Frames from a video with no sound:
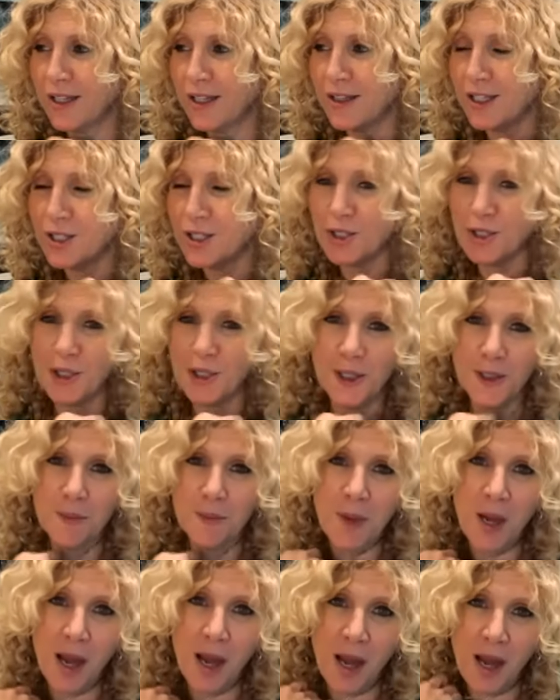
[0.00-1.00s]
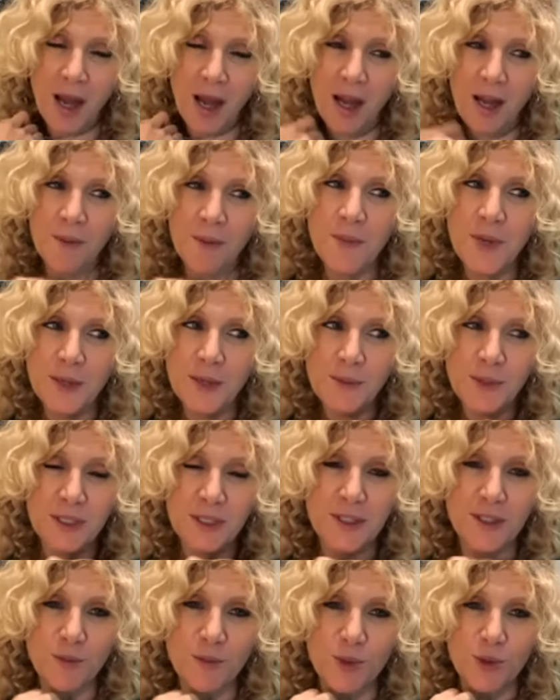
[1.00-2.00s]
like that term. Uh, maybe
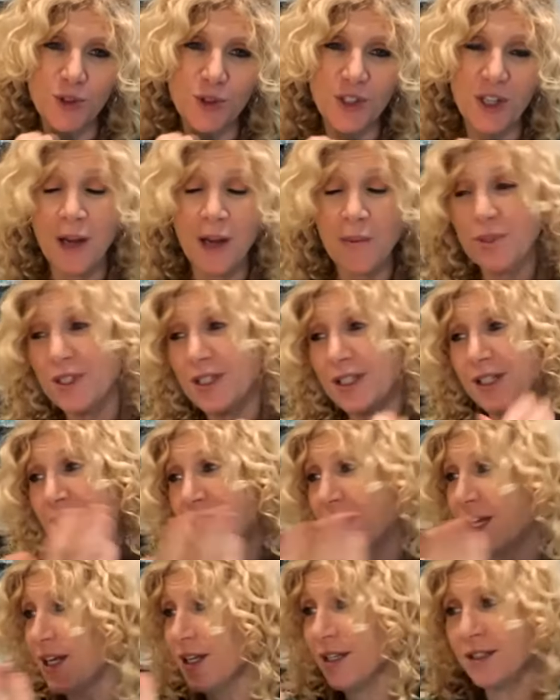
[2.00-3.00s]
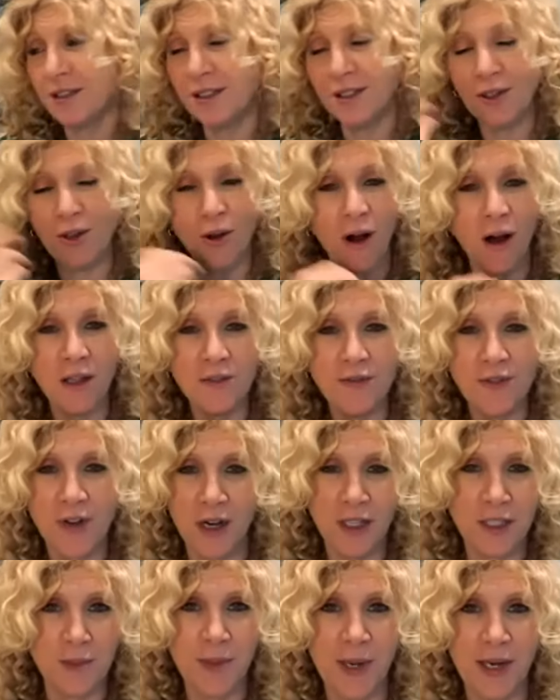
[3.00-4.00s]
it's a moonshot. But then again, you know, all of
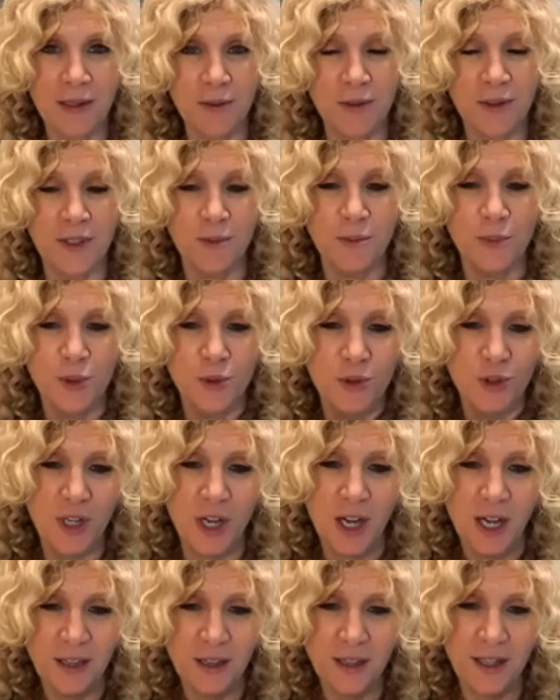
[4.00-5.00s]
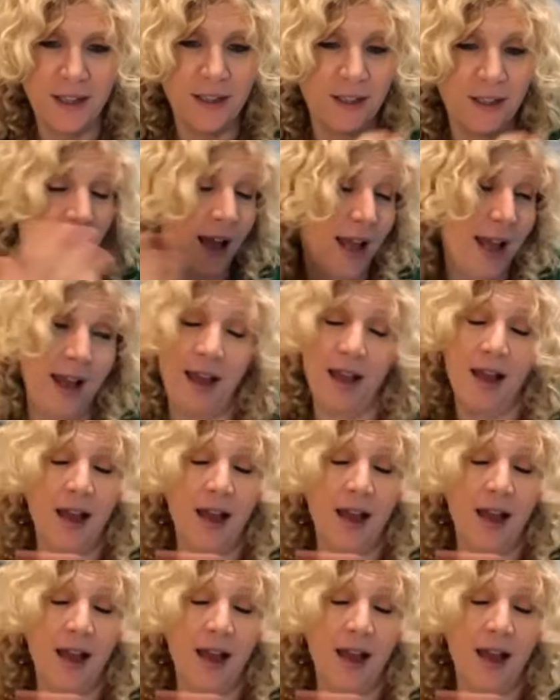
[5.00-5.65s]
CAULIPOWER was a moonshot. Like, yeah.